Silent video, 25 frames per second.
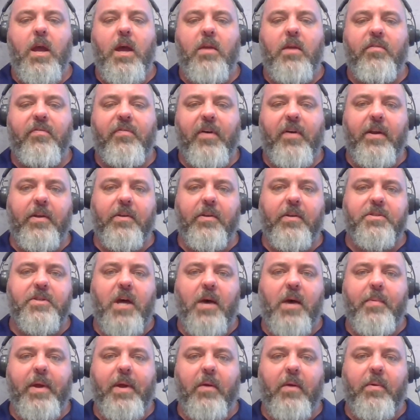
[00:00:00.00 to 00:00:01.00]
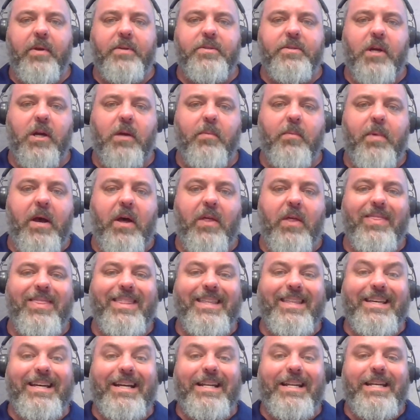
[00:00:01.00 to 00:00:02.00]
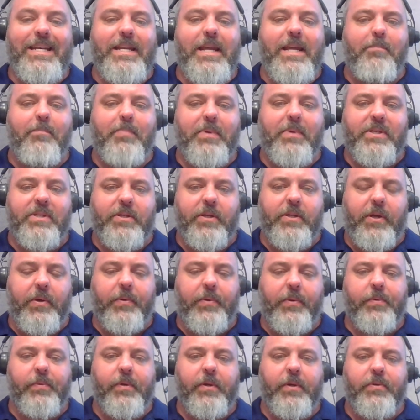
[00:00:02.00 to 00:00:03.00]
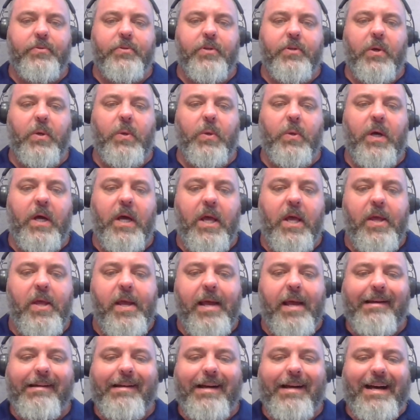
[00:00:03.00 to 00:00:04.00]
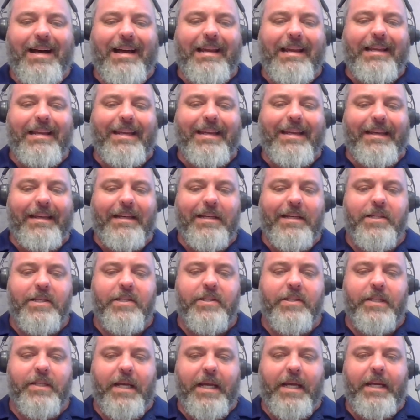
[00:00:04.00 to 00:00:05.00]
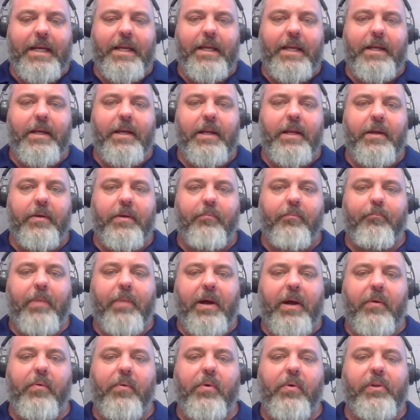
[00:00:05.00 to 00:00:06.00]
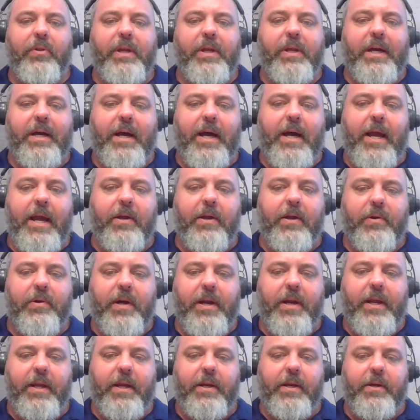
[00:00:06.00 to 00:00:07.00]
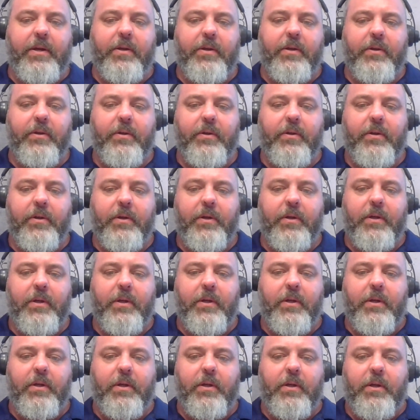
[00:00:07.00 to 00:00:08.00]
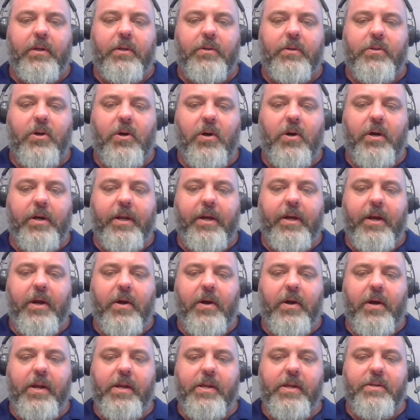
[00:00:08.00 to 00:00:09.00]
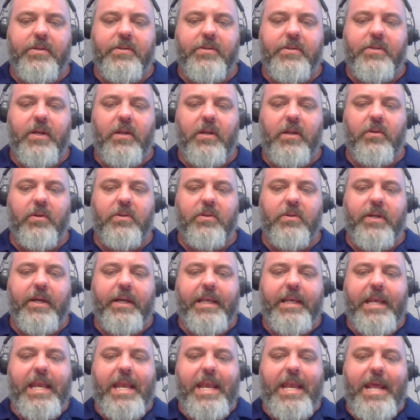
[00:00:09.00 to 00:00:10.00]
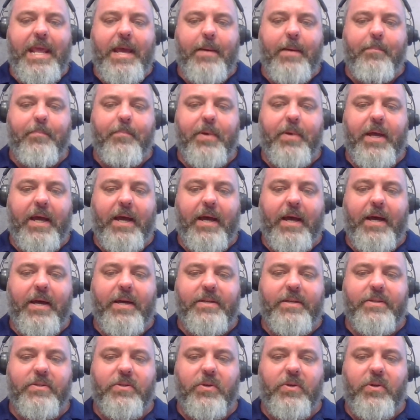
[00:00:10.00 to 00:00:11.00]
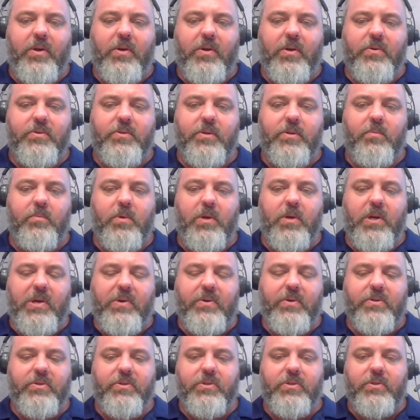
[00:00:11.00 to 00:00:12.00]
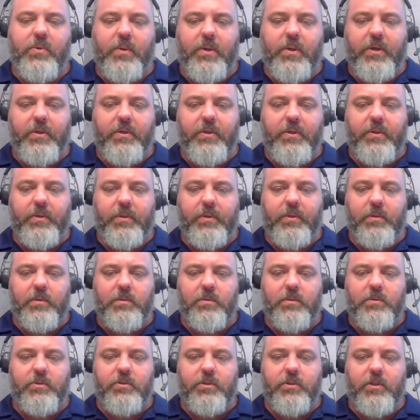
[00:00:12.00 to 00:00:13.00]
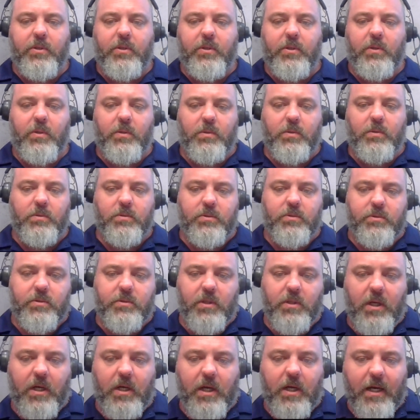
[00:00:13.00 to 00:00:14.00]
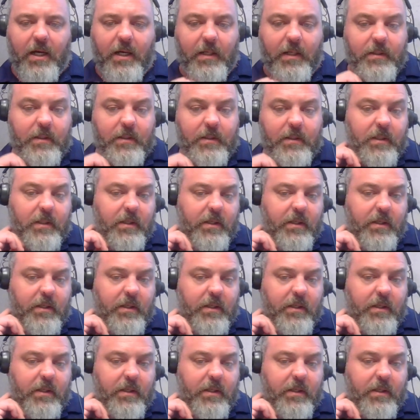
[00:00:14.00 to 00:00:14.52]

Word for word: And final topic, I want to talk about the NIP zone. So I get excited by really high grade target areas. It looks like NIP has you know some you know historical drill holes, uh,